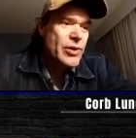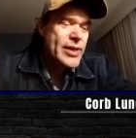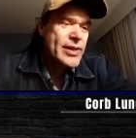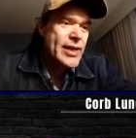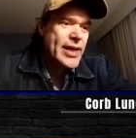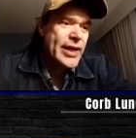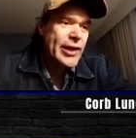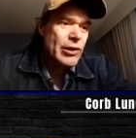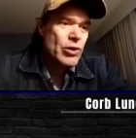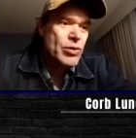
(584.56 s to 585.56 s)
so he he
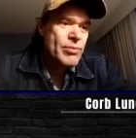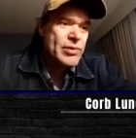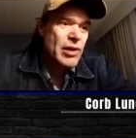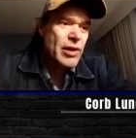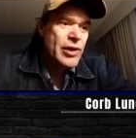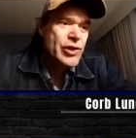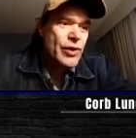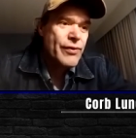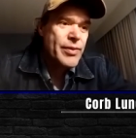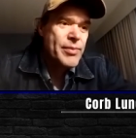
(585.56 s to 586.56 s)
kind of looms
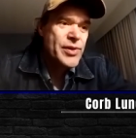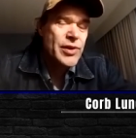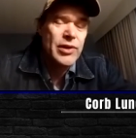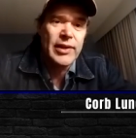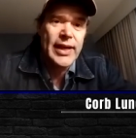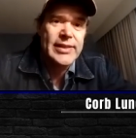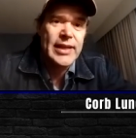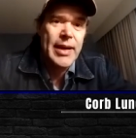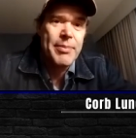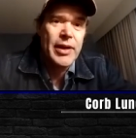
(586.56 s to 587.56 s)
large over the musical
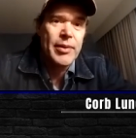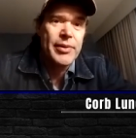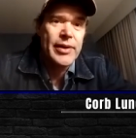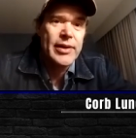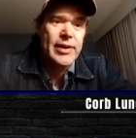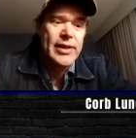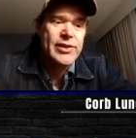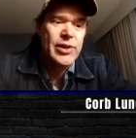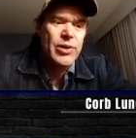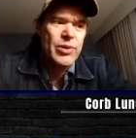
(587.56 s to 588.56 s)
landscape in Alberta.
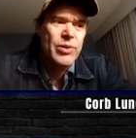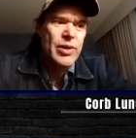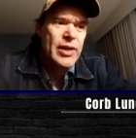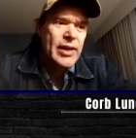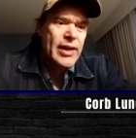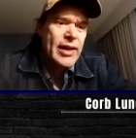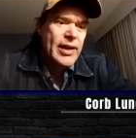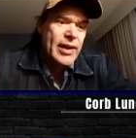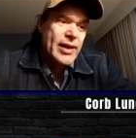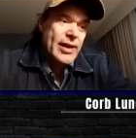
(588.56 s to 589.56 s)
And so
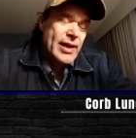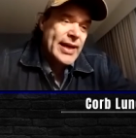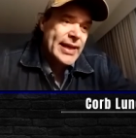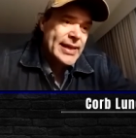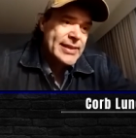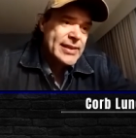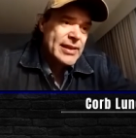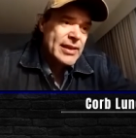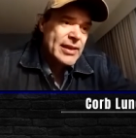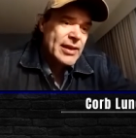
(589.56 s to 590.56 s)
I
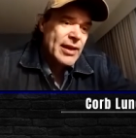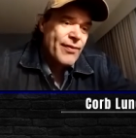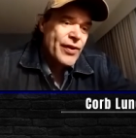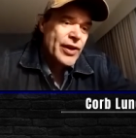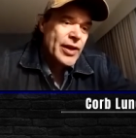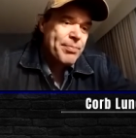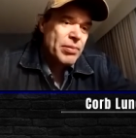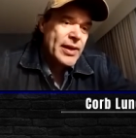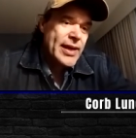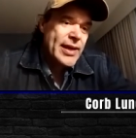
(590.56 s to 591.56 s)
guess if you're gonna
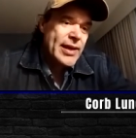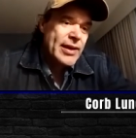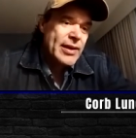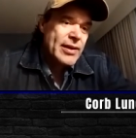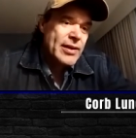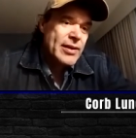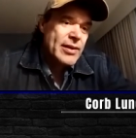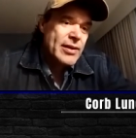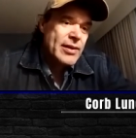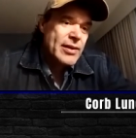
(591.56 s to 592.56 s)
play,
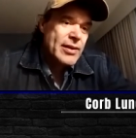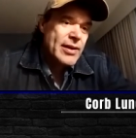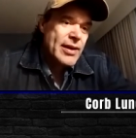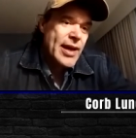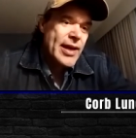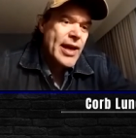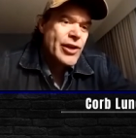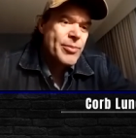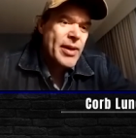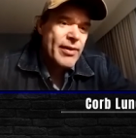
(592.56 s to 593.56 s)
and
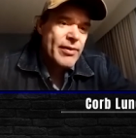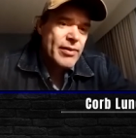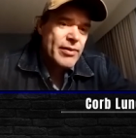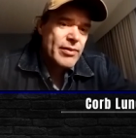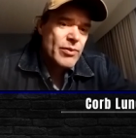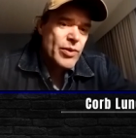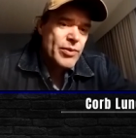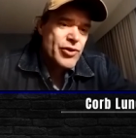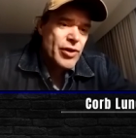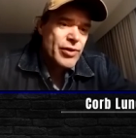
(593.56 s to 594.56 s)
and you may
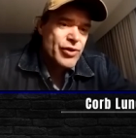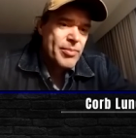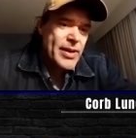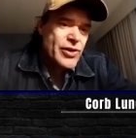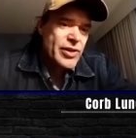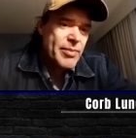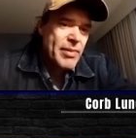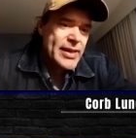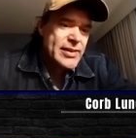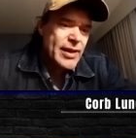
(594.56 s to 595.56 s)
we should also mention
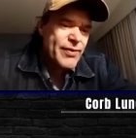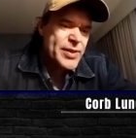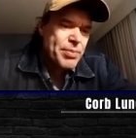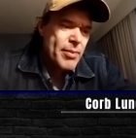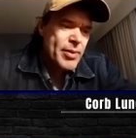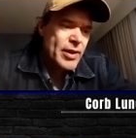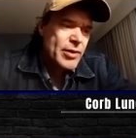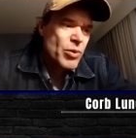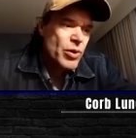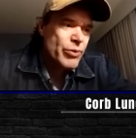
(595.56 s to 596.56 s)
that my stuff is probably a
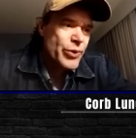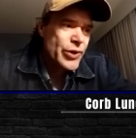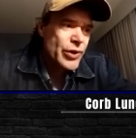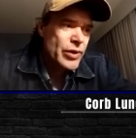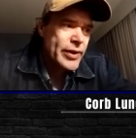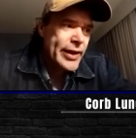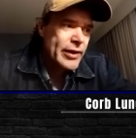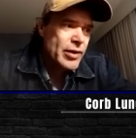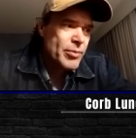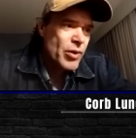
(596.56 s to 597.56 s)
little more rural
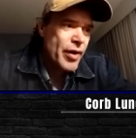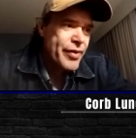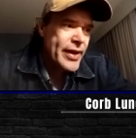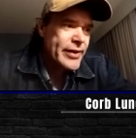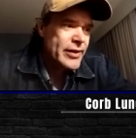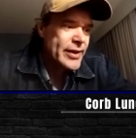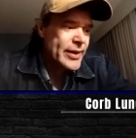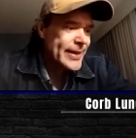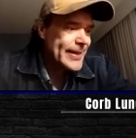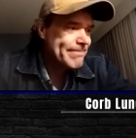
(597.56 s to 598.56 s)
and a little more
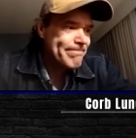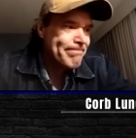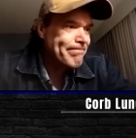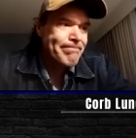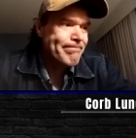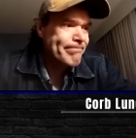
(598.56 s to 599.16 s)
authentically um,